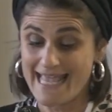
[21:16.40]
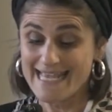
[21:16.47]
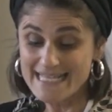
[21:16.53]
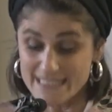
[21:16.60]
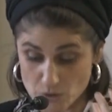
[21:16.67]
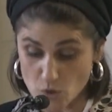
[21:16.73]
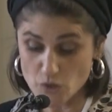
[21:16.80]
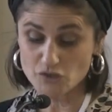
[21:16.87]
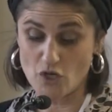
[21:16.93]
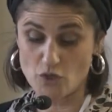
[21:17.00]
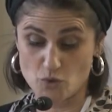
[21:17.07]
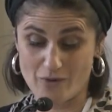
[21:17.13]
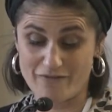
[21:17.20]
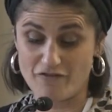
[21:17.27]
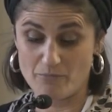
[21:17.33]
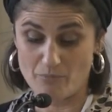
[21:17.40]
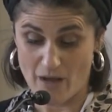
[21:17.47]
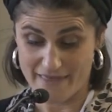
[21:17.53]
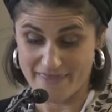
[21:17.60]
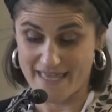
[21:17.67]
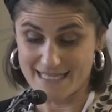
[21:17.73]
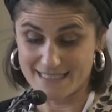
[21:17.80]
He's also driven
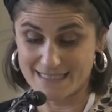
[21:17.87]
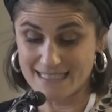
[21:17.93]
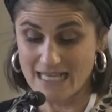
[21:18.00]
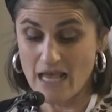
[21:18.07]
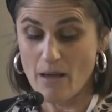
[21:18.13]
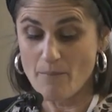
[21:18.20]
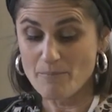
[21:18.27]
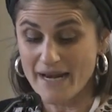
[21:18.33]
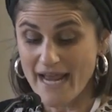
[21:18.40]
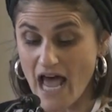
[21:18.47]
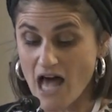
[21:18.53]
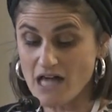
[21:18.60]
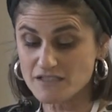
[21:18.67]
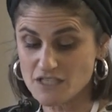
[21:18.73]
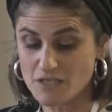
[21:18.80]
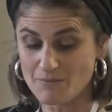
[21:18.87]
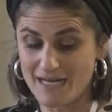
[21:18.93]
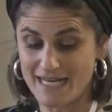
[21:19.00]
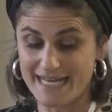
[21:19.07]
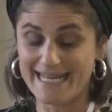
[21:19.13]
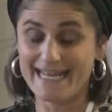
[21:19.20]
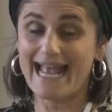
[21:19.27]
by this, but
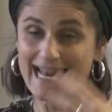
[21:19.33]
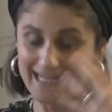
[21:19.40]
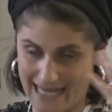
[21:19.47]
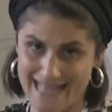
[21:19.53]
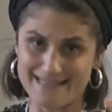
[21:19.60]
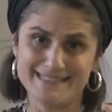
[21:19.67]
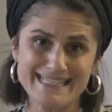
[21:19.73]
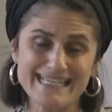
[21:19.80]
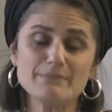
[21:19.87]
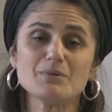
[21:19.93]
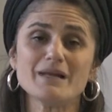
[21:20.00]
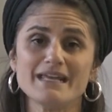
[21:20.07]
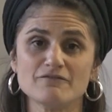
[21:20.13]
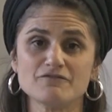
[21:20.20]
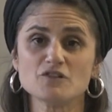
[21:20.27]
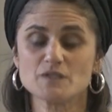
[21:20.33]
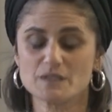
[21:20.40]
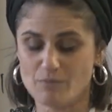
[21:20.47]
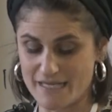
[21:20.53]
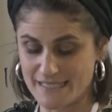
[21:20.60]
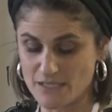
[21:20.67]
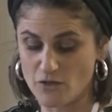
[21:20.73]
ultimately and deeply
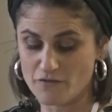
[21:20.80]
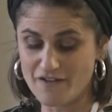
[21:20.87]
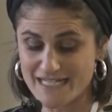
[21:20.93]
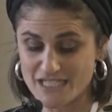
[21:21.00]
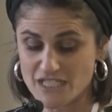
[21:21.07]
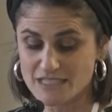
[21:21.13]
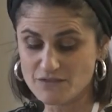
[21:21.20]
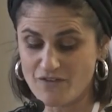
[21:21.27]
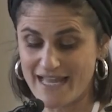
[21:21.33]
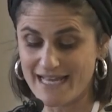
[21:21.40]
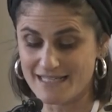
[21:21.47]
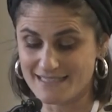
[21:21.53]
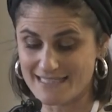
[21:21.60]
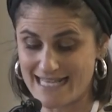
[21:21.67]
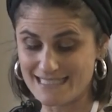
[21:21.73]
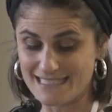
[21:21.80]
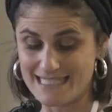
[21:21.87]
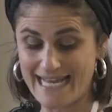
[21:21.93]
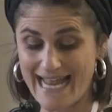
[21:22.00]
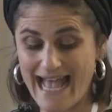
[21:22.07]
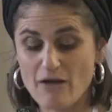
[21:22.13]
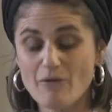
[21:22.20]
influenced by Soloveitchik's fate and
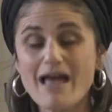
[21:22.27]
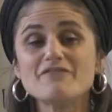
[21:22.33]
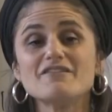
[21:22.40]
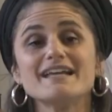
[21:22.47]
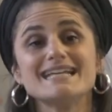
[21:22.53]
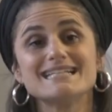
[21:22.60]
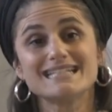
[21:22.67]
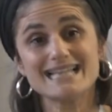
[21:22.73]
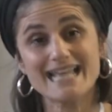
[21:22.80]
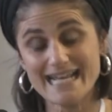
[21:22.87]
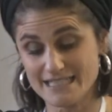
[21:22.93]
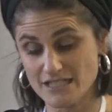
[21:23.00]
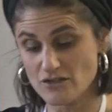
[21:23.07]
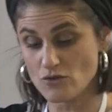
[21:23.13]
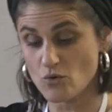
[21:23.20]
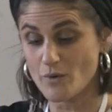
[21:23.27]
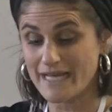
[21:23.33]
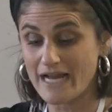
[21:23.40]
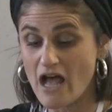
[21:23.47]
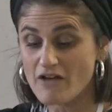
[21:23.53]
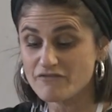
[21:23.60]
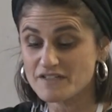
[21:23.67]
destiny. However, his later thought
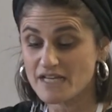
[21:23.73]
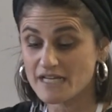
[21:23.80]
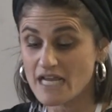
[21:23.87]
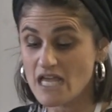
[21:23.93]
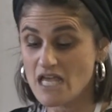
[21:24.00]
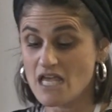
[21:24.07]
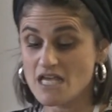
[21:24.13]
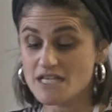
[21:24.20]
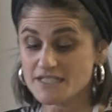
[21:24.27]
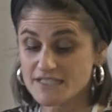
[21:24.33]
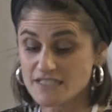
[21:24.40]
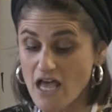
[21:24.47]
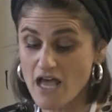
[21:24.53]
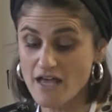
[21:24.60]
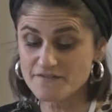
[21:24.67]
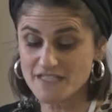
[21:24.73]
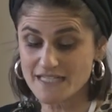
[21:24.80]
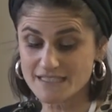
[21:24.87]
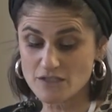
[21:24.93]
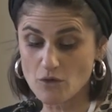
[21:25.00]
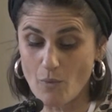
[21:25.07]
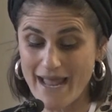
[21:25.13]
in covenant serves
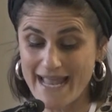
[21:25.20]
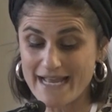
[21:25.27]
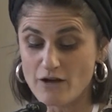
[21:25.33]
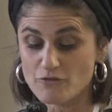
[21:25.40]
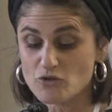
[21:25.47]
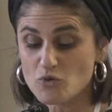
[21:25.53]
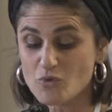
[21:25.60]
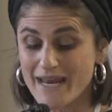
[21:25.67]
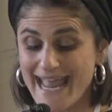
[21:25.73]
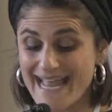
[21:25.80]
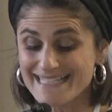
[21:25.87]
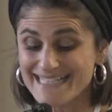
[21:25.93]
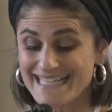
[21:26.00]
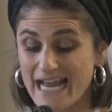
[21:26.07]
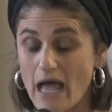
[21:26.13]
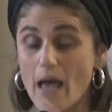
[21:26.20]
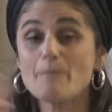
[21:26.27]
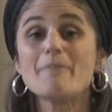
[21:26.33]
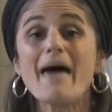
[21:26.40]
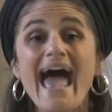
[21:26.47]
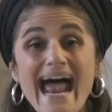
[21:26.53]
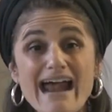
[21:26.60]
as a way of creating a
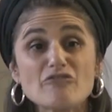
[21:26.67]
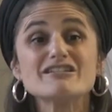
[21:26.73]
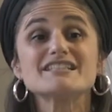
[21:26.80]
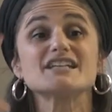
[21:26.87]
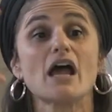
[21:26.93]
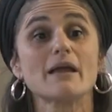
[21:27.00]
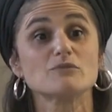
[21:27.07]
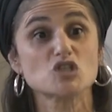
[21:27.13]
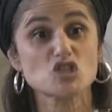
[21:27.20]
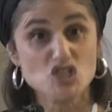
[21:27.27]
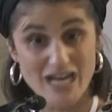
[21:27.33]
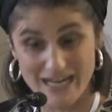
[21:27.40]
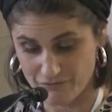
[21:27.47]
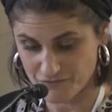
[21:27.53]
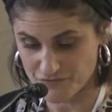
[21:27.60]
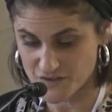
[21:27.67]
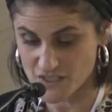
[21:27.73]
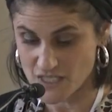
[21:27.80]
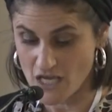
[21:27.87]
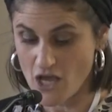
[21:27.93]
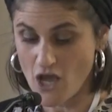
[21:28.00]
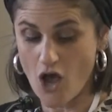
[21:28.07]
paradigm
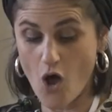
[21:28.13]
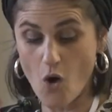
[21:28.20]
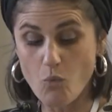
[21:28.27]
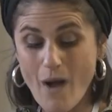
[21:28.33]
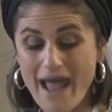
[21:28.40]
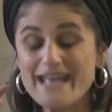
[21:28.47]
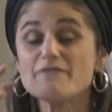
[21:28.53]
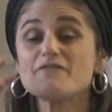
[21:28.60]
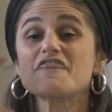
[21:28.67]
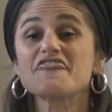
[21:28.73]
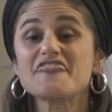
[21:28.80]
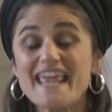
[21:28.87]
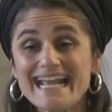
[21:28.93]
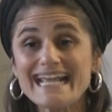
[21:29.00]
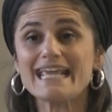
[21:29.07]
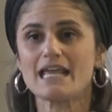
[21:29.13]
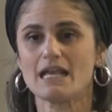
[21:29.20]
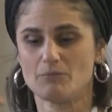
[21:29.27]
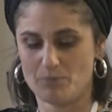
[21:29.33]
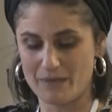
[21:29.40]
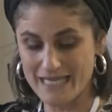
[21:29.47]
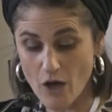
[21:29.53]
shift, a way of
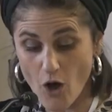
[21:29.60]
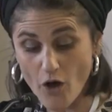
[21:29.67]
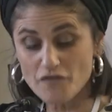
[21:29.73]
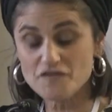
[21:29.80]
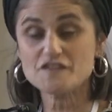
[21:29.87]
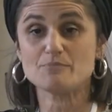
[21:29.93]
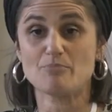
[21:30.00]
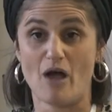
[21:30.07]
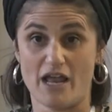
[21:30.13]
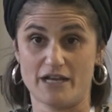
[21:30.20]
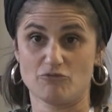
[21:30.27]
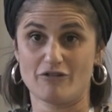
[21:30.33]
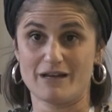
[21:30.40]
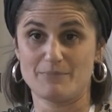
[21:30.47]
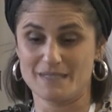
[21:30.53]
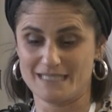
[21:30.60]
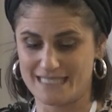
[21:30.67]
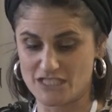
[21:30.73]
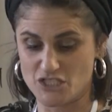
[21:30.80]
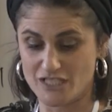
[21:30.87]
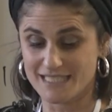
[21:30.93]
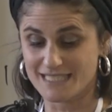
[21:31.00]
thinking beyond binary
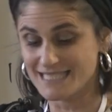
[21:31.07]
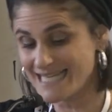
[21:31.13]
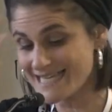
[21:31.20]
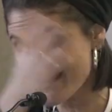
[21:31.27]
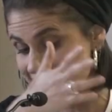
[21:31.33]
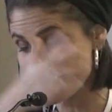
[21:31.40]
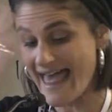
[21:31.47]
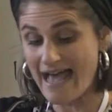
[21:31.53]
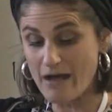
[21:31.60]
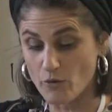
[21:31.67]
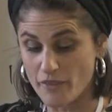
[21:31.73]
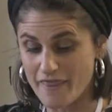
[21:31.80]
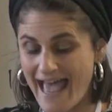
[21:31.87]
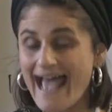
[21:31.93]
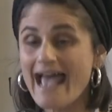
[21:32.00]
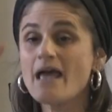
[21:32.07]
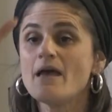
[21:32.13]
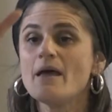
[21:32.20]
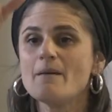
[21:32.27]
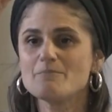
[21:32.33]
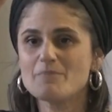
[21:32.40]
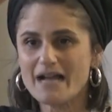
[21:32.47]
positions, neither that or that,
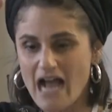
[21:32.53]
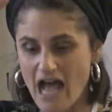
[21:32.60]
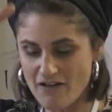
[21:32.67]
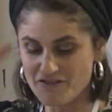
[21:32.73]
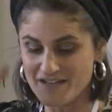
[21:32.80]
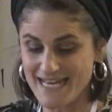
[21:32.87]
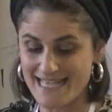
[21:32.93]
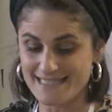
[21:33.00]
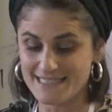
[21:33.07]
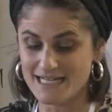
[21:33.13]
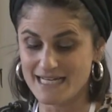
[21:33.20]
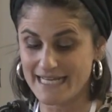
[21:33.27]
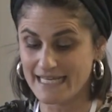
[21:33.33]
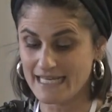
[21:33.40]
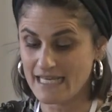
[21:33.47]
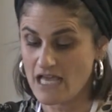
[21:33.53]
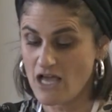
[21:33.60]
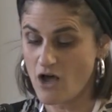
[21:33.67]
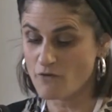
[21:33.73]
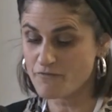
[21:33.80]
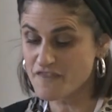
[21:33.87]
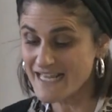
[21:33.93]
but covenantally,
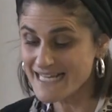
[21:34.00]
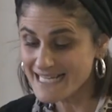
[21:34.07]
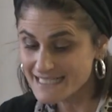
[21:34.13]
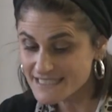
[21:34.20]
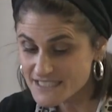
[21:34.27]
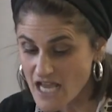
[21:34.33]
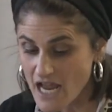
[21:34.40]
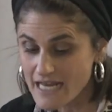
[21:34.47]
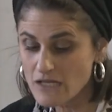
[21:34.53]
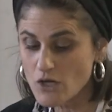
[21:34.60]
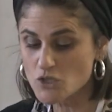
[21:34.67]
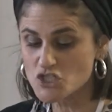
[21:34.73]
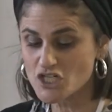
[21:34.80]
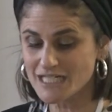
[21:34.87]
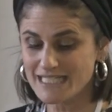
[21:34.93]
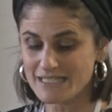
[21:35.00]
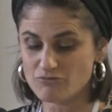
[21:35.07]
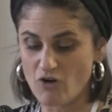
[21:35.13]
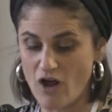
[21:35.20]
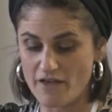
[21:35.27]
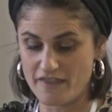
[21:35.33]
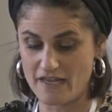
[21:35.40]
of thinking dialogically
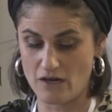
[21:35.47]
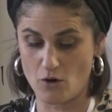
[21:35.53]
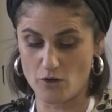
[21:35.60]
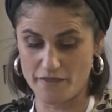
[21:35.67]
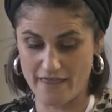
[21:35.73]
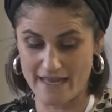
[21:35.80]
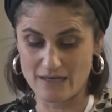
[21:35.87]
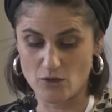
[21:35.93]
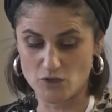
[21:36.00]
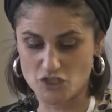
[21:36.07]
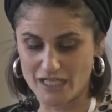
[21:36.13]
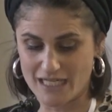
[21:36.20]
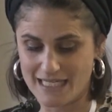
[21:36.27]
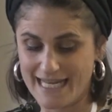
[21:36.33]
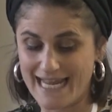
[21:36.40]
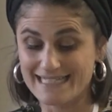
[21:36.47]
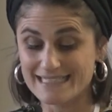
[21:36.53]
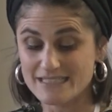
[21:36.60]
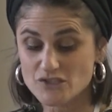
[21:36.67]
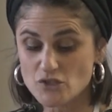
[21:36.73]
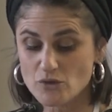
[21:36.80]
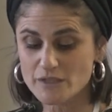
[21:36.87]
rather than logically. And
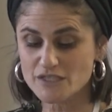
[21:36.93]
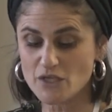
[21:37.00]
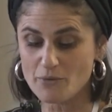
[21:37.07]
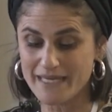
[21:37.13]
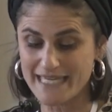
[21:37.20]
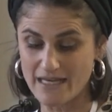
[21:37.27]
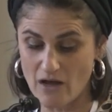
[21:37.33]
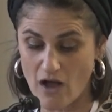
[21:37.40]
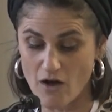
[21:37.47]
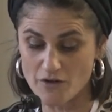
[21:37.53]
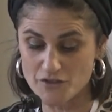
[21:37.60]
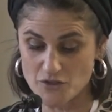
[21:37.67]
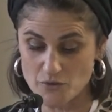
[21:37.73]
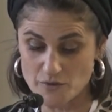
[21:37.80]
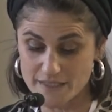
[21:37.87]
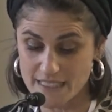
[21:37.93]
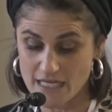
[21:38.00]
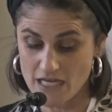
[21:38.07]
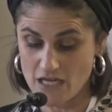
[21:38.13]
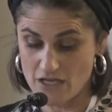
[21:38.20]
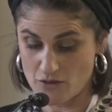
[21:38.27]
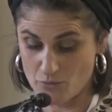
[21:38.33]
in doing so, he argues
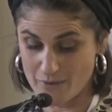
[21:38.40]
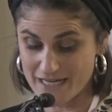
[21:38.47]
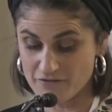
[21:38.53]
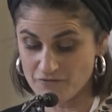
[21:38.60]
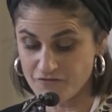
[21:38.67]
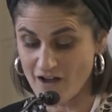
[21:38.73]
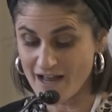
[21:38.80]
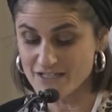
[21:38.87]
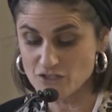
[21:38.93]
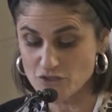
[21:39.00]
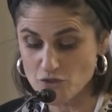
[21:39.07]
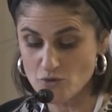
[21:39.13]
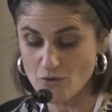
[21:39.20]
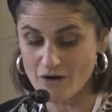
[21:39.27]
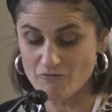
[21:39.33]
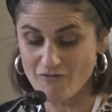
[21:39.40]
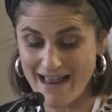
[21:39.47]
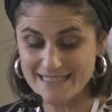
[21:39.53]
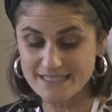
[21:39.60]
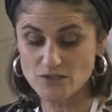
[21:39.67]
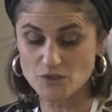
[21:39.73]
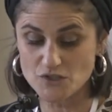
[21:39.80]
that we can find new and
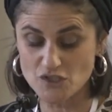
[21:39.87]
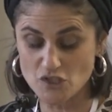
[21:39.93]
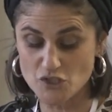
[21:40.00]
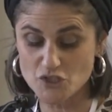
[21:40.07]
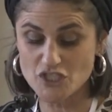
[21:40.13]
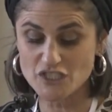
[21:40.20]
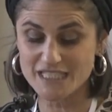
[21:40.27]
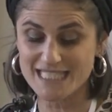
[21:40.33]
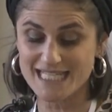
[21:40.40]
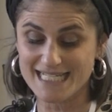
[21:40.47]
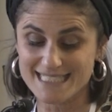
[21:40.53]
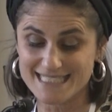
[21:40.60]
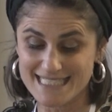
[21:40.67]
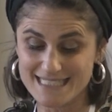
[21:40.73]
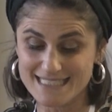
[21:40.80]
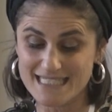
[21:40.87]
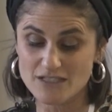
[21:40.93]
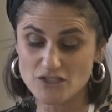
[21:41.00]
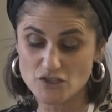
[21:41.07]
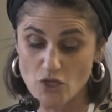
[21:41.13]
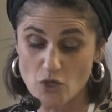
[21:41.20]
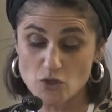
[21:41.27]
radical solutions to
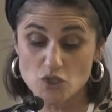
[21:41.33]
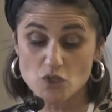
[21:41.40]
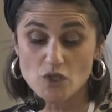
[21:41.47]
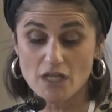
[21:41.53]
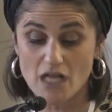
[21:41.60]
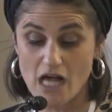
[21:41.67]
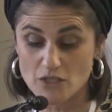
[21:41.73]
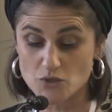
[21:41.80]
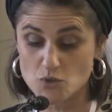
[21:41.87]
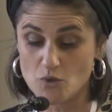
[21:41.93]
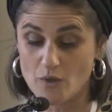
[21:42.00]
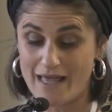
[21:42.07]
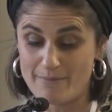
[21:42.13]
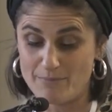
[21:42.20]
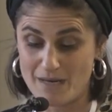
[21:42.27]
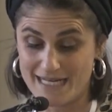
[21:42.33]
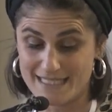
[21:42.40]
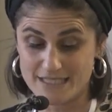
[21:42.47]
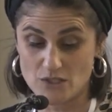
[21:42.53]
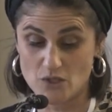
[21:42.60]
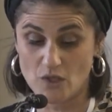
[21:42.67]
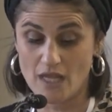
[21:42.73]
existing social, cultural, and
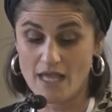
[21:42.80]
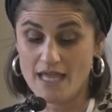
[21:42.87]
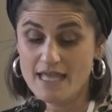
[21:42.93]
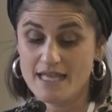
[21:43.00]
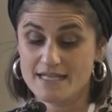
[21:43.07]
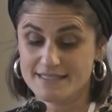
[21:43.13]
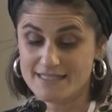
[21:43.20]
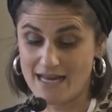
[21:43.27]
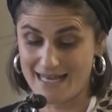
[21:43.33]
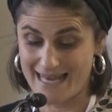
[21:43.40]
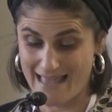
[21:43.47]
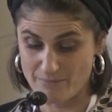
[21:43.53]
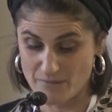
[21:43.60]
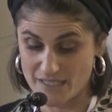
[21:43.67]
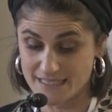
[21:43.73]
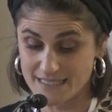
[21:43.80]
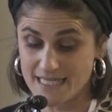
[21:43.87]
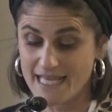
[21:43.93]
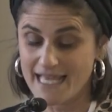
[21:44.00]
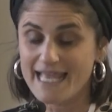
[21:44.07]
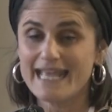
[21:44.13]
political dilemmas.